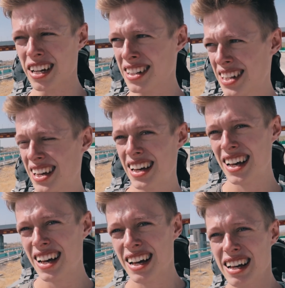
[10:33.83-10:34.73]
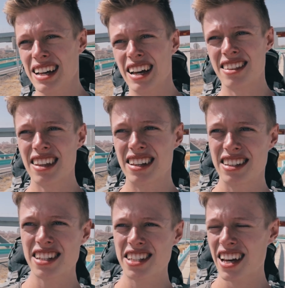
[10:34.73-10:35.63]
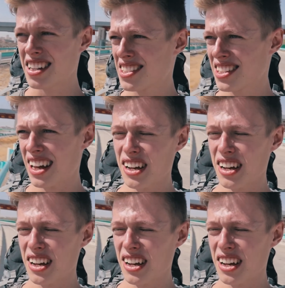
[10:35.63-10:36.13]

And in this case,